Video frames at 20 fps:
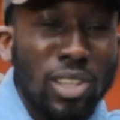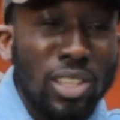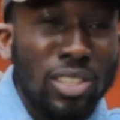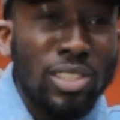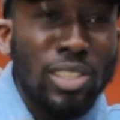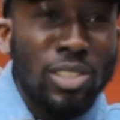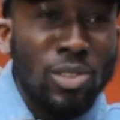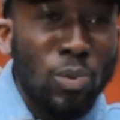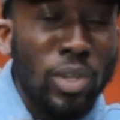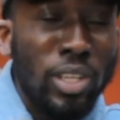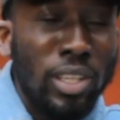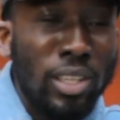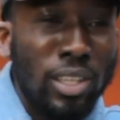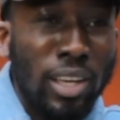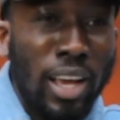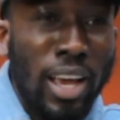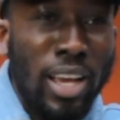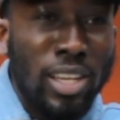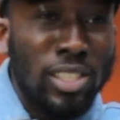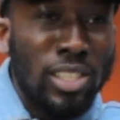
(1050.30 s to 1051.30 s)
just this
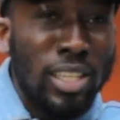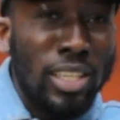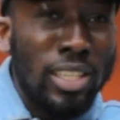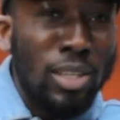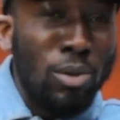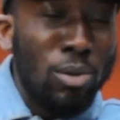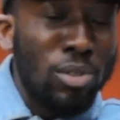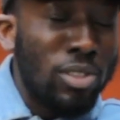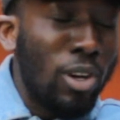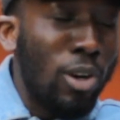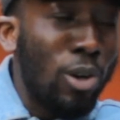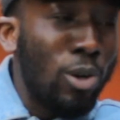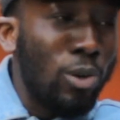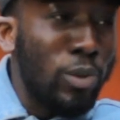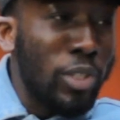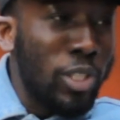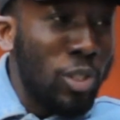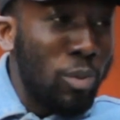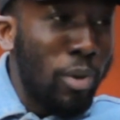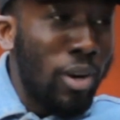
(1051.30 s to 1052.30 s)
week actually. It was the
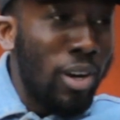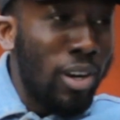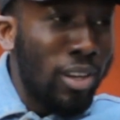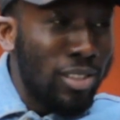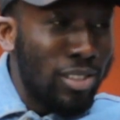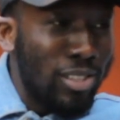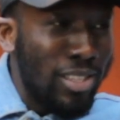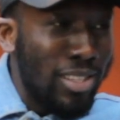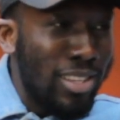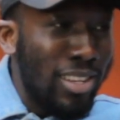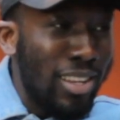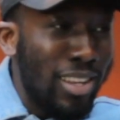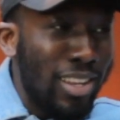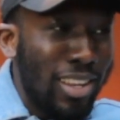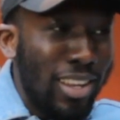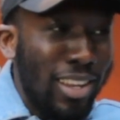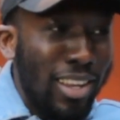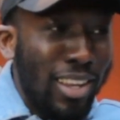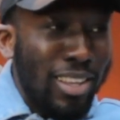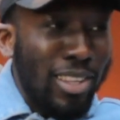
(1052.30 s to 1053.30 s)
whole Reece Parkinson
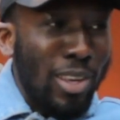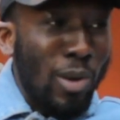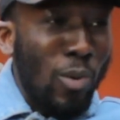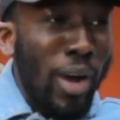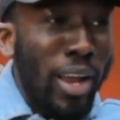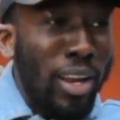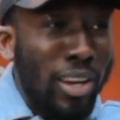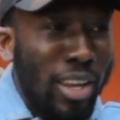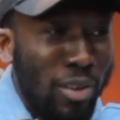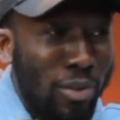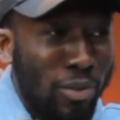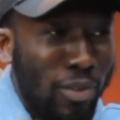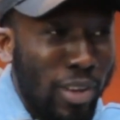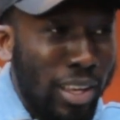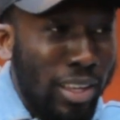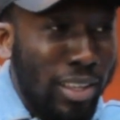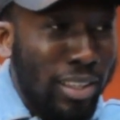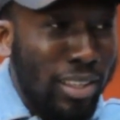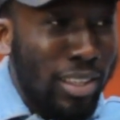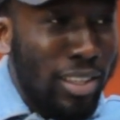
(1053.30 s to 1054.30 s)
yeah, one day Ooh,
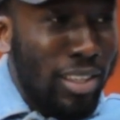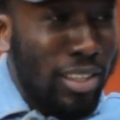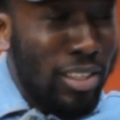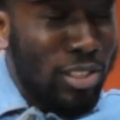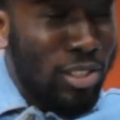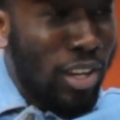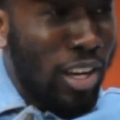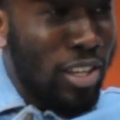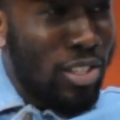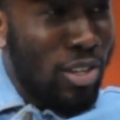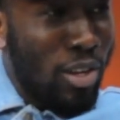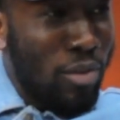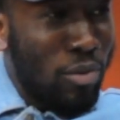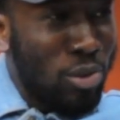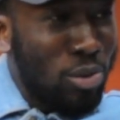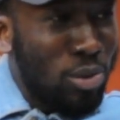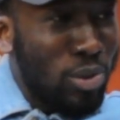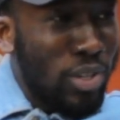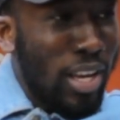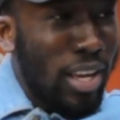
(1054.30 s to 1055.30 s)
thing. Okay. She, I don't know if
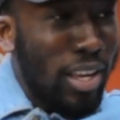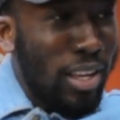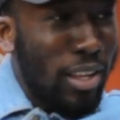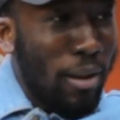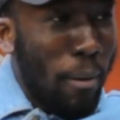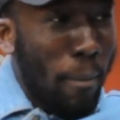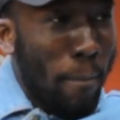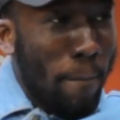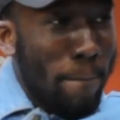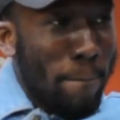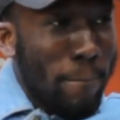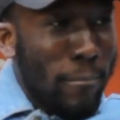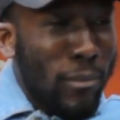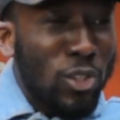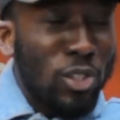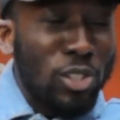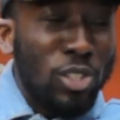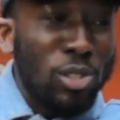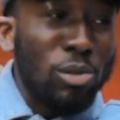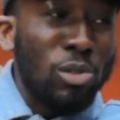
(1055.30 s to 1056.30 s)
you saw that. Oh yeah, she
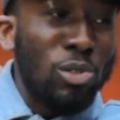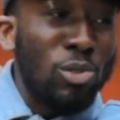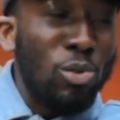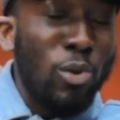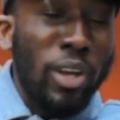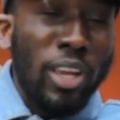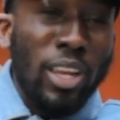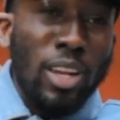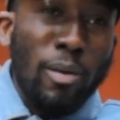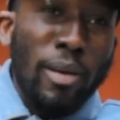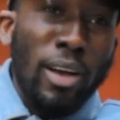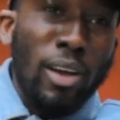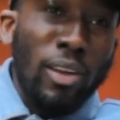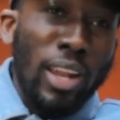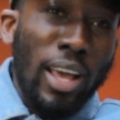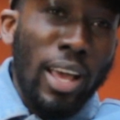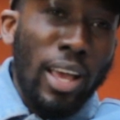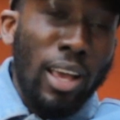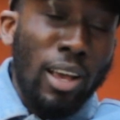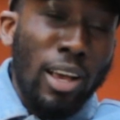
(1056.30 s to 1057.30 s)
was. So she was talking show,
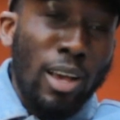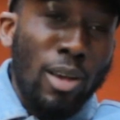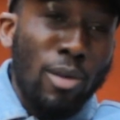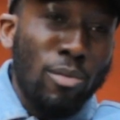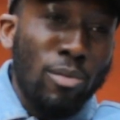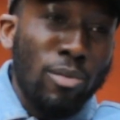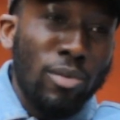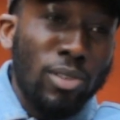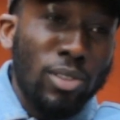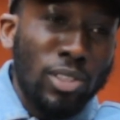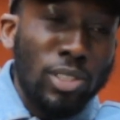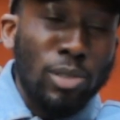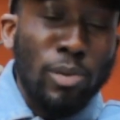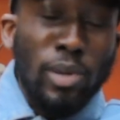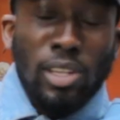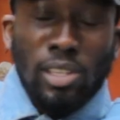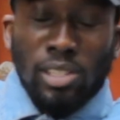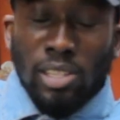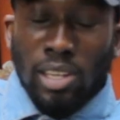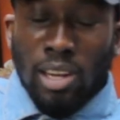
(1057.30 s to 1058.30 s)
about yeah. like um, she
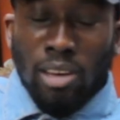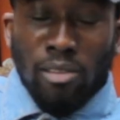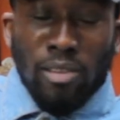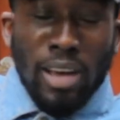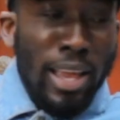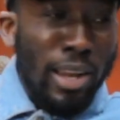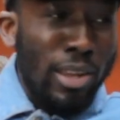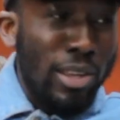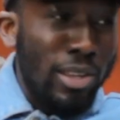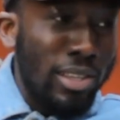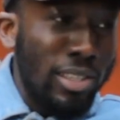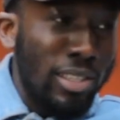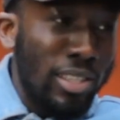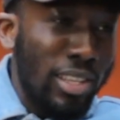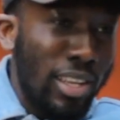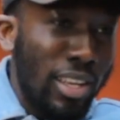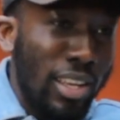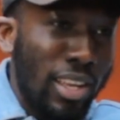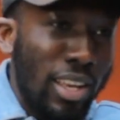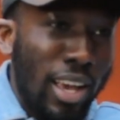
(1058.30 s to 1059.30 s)
went to Love Island,
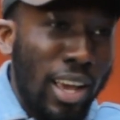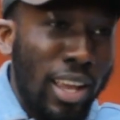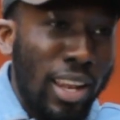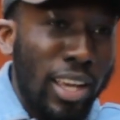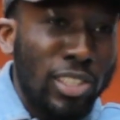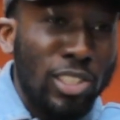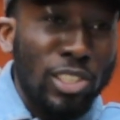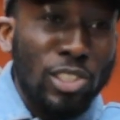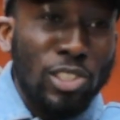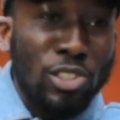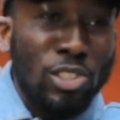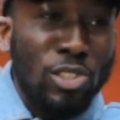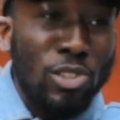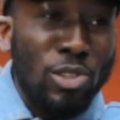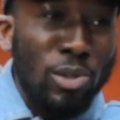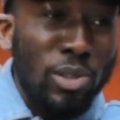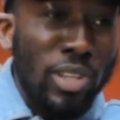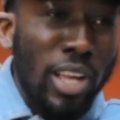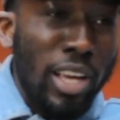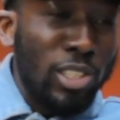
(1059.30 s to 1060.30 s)
and like she just
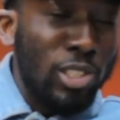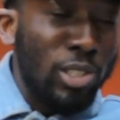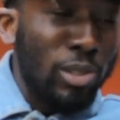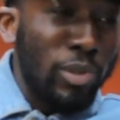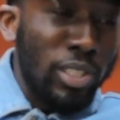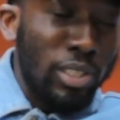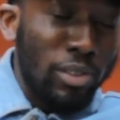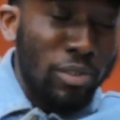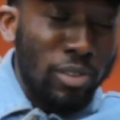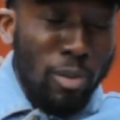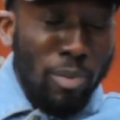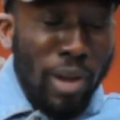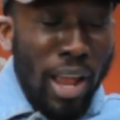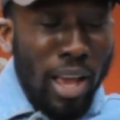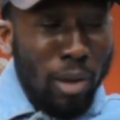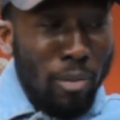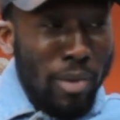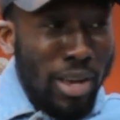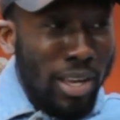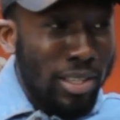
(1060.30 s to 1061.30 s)
knew that Sherif, the
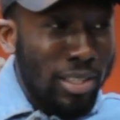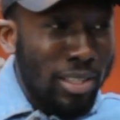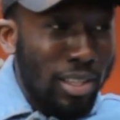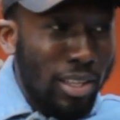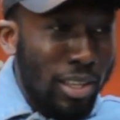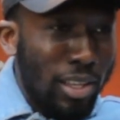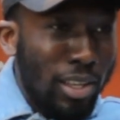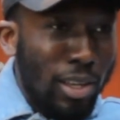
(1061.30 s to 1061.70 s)
black man,